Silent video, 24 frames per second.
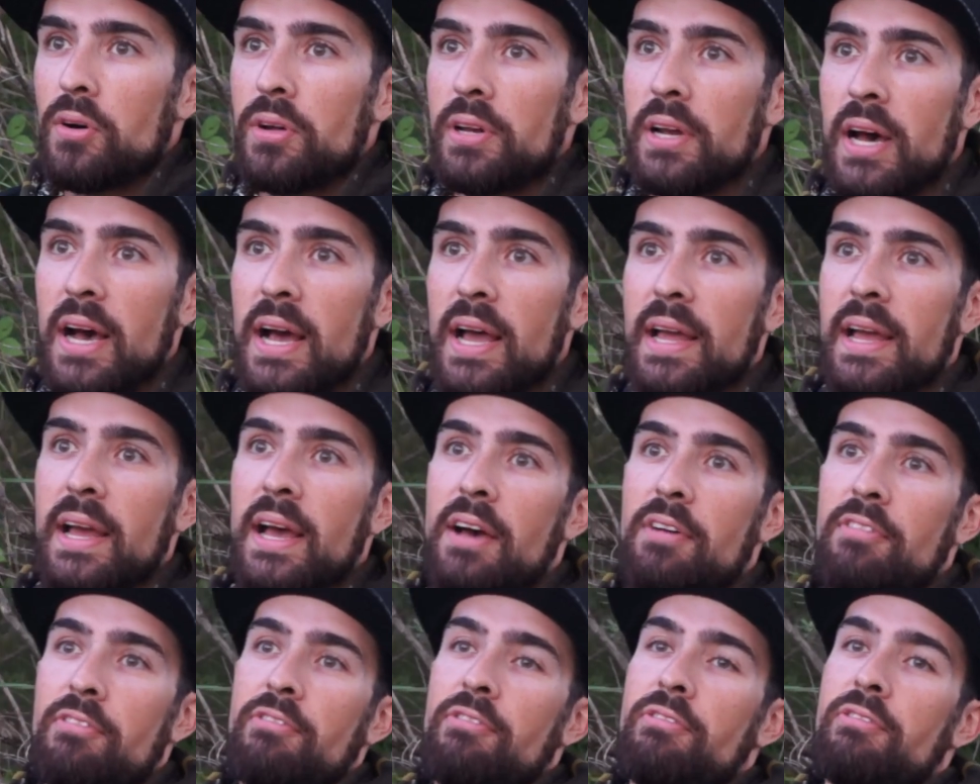and I
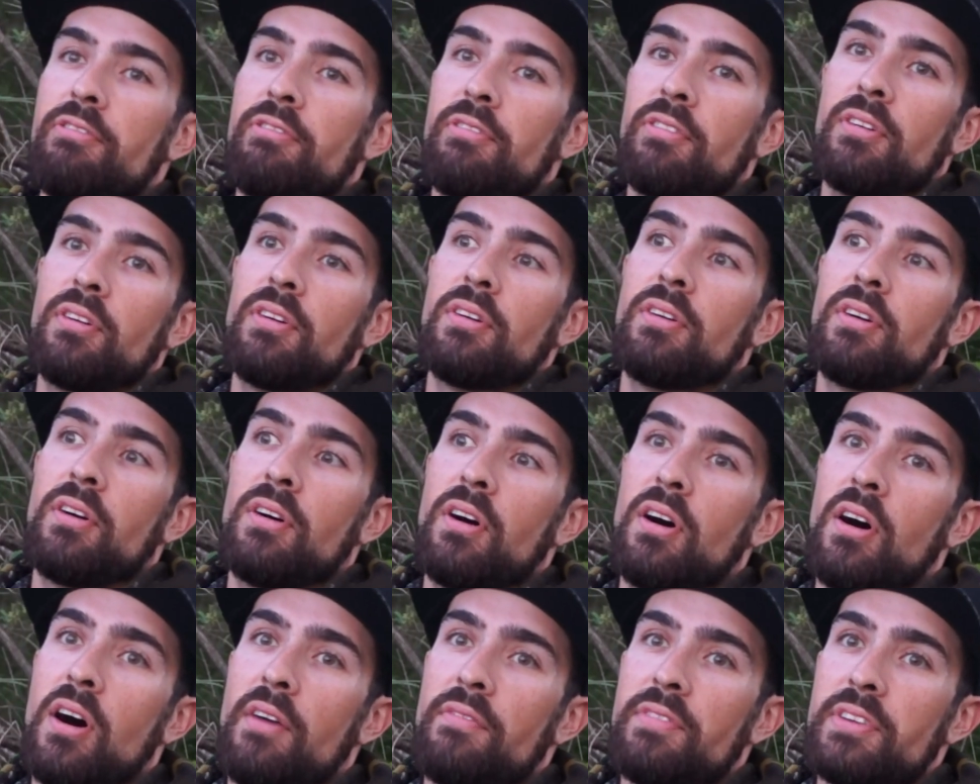have
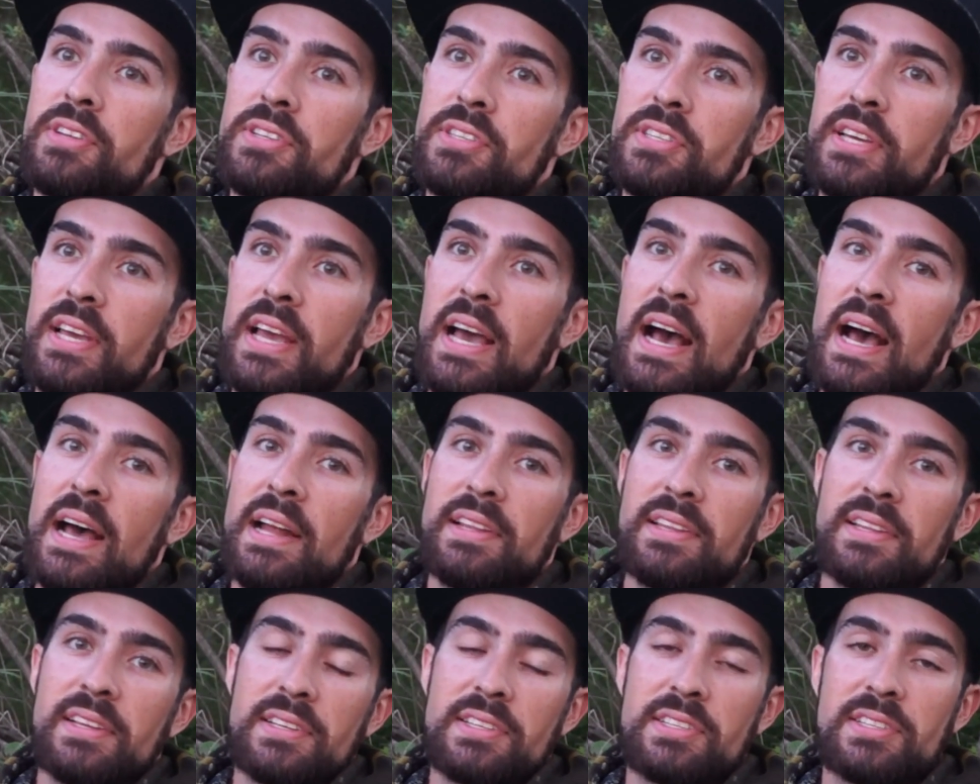obviously
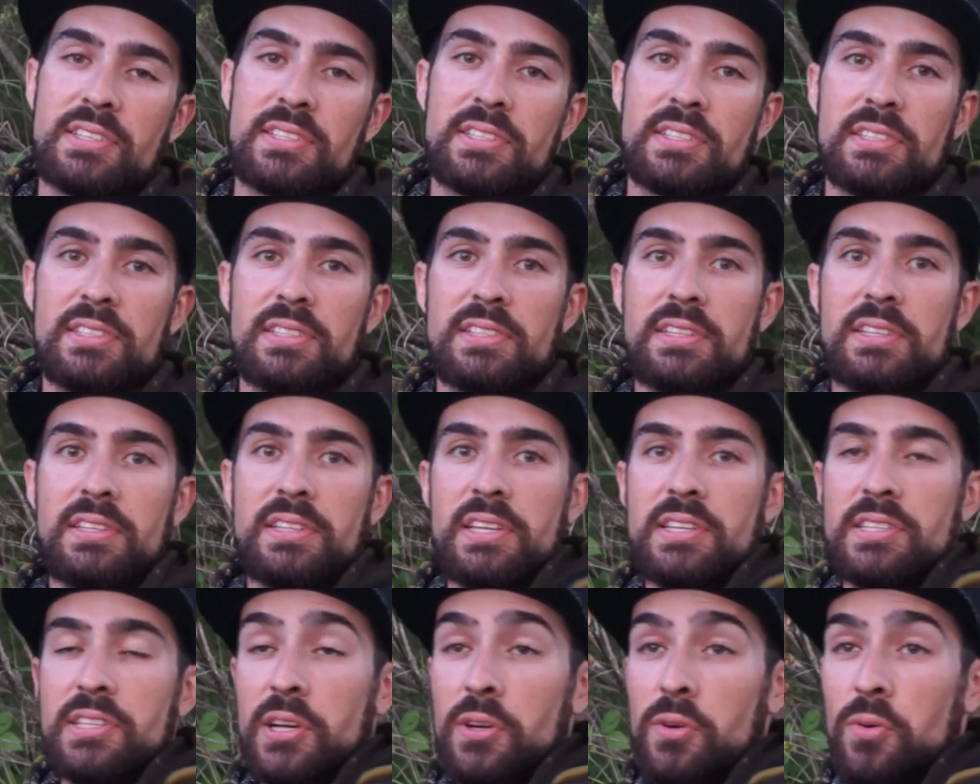had these
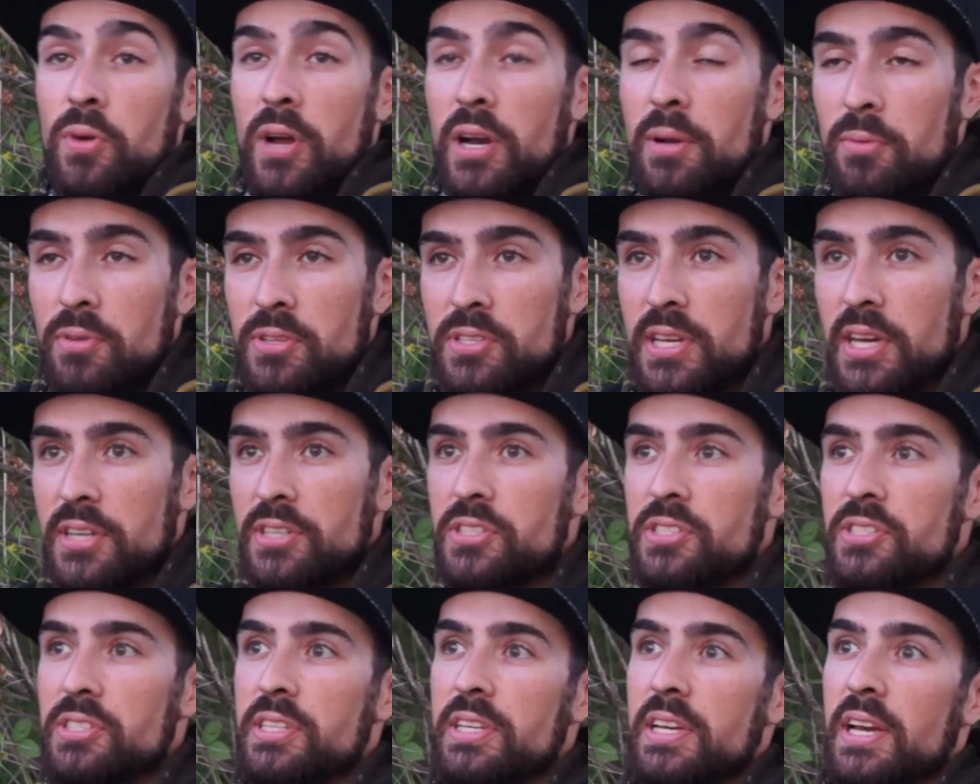incredible
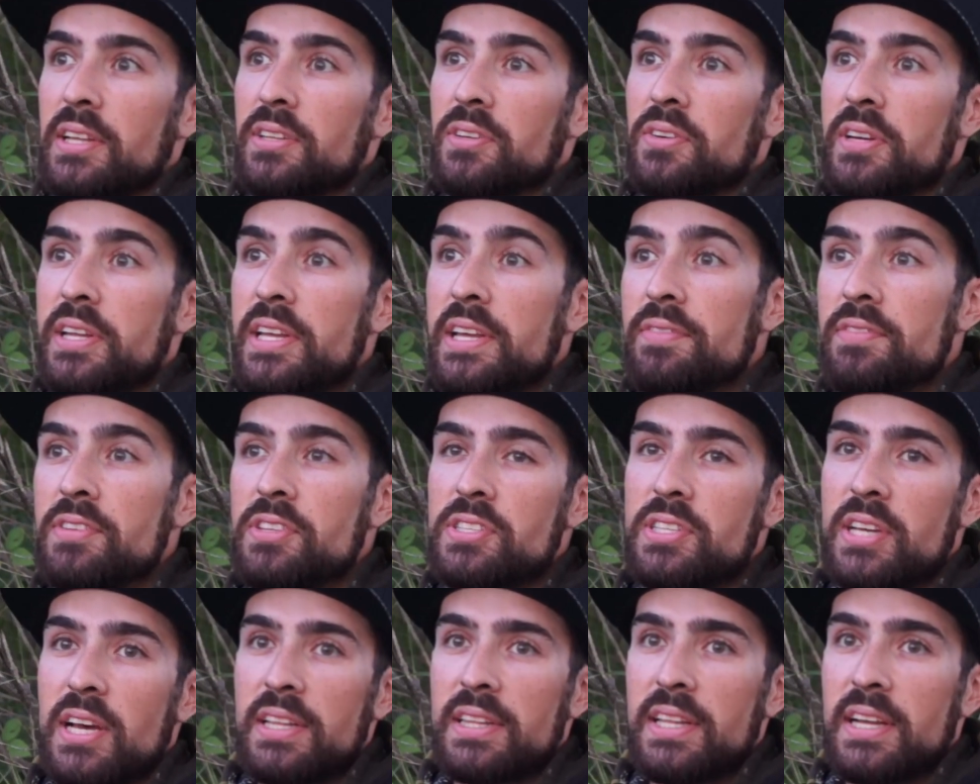sessions together, and he even
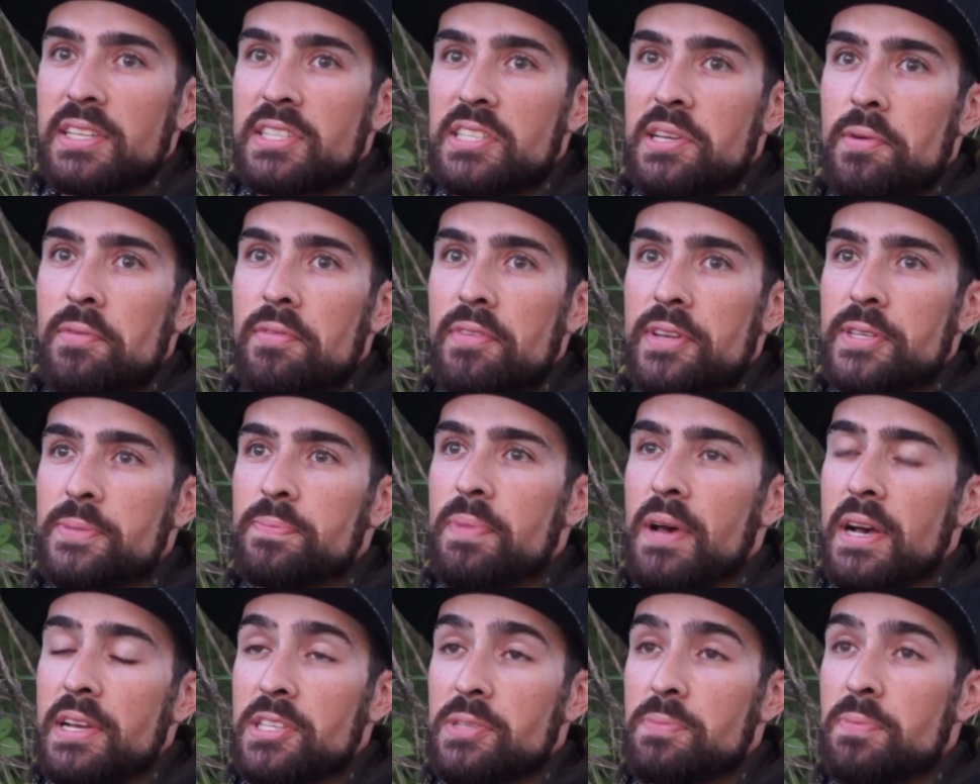said that some of his
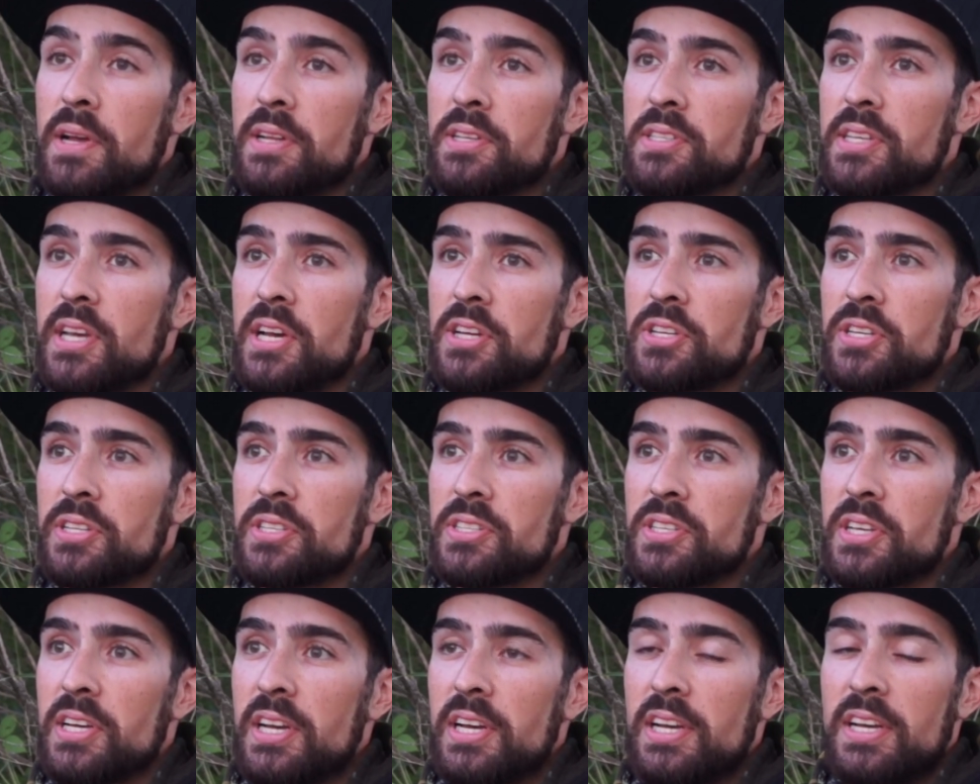best spent
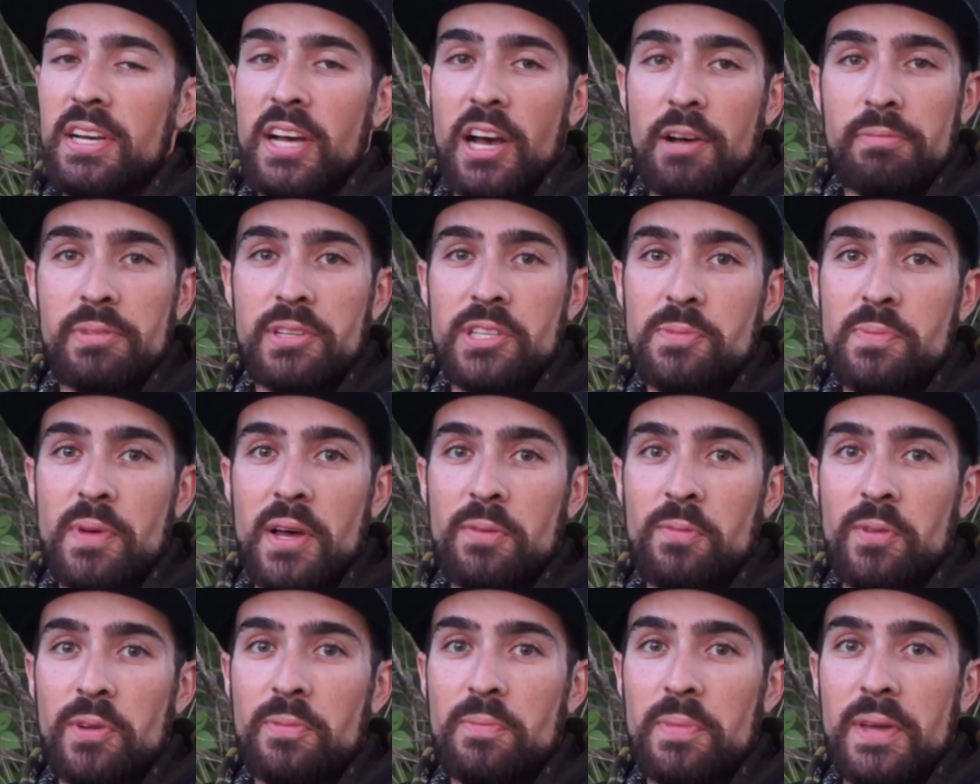sessions have been
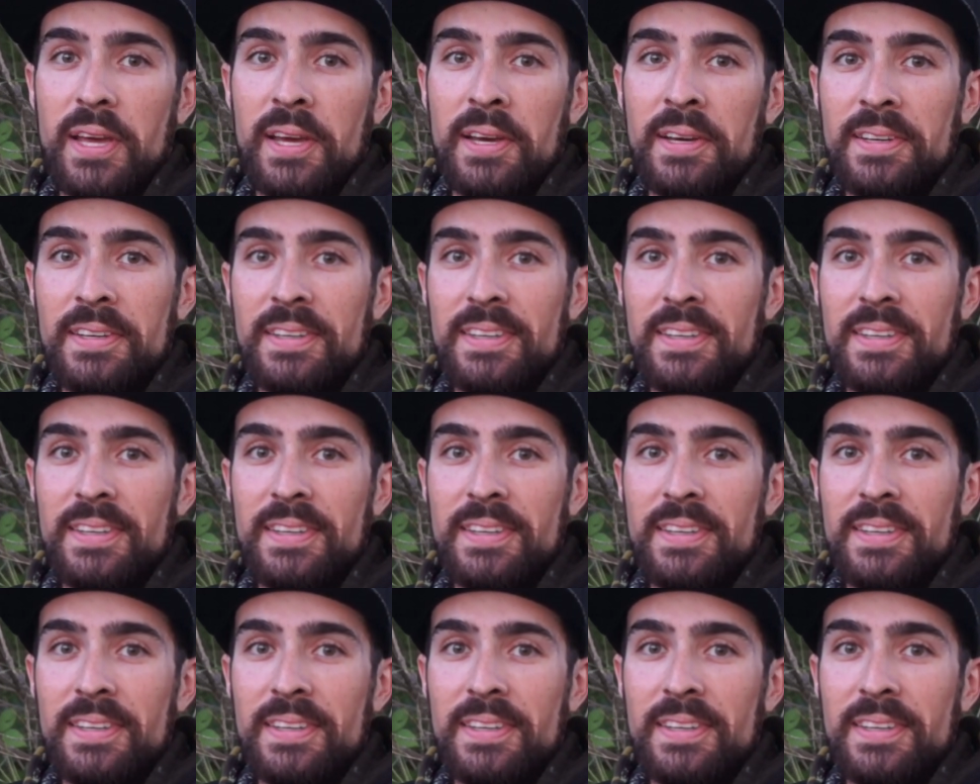spent with me.